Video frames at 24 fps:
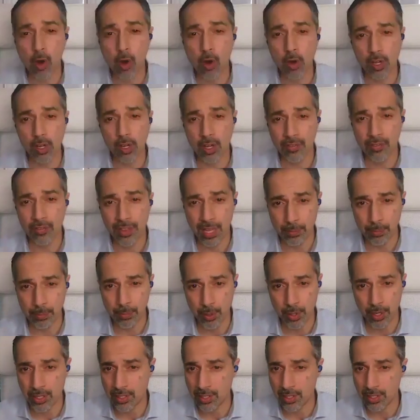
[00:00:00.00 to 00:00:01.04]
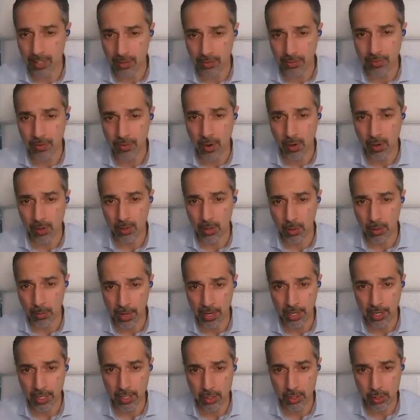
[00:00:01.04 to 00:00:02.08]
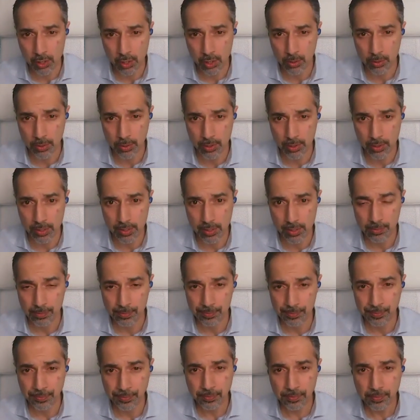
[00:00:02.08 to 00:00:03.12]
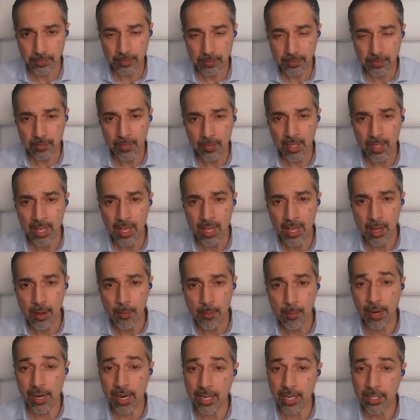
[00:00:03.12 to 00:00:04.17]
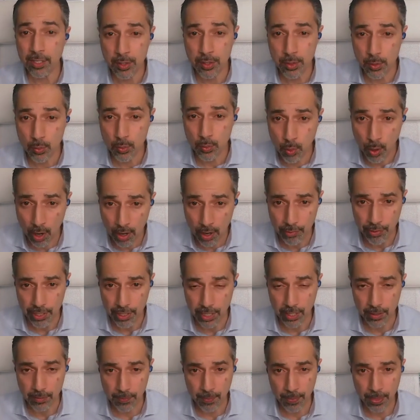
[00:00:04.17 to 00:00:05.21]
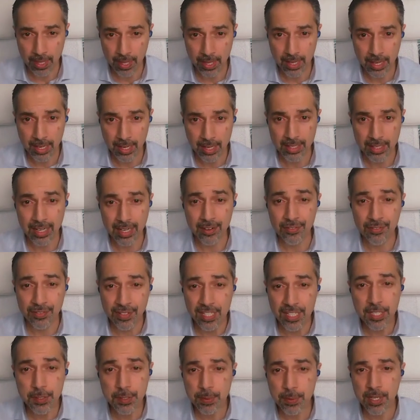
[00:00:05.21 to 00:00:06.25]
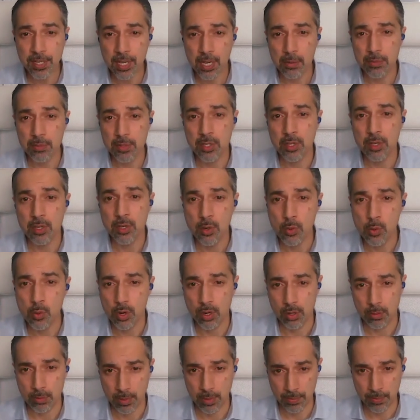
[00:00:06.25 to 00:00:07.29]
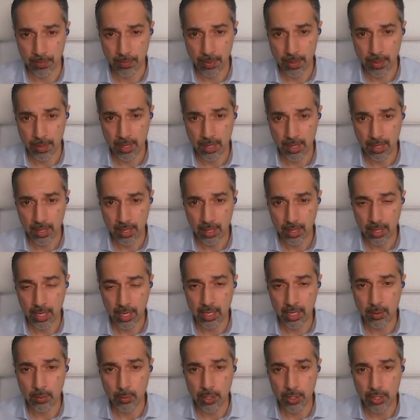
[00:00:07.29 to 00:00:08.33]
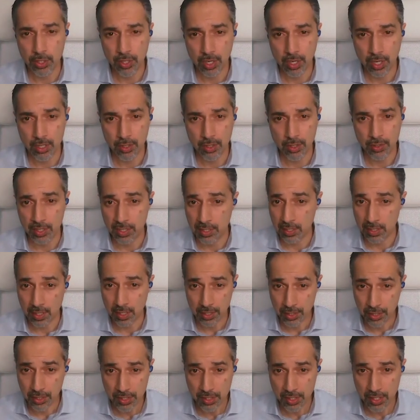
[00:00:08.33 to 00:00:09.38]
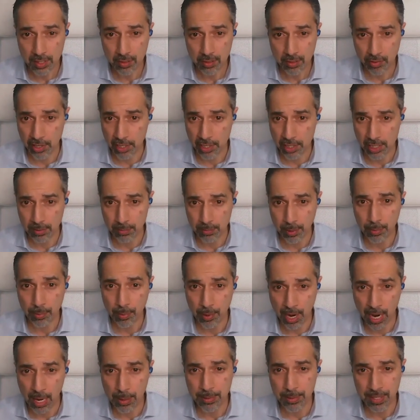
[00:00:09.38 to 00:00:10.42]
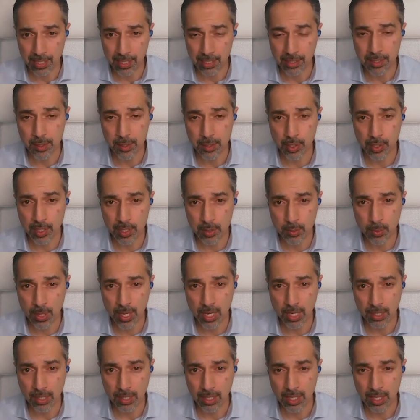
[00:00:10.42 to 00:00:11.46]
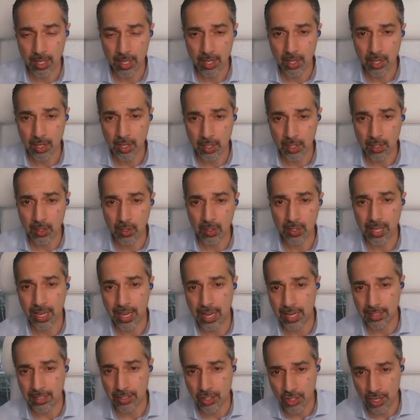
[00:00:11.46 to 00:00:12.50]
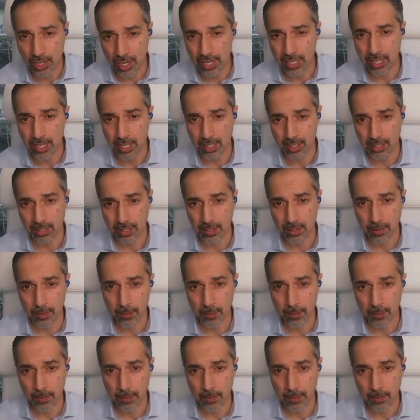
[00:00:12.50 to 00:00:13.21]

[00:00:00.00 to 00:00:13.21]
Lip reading: all of that burden doesn't fall on American shoulders. But I do worry that if this becomes the norm in which countries, not just in the region, but perhaps elsewhere as well, look at China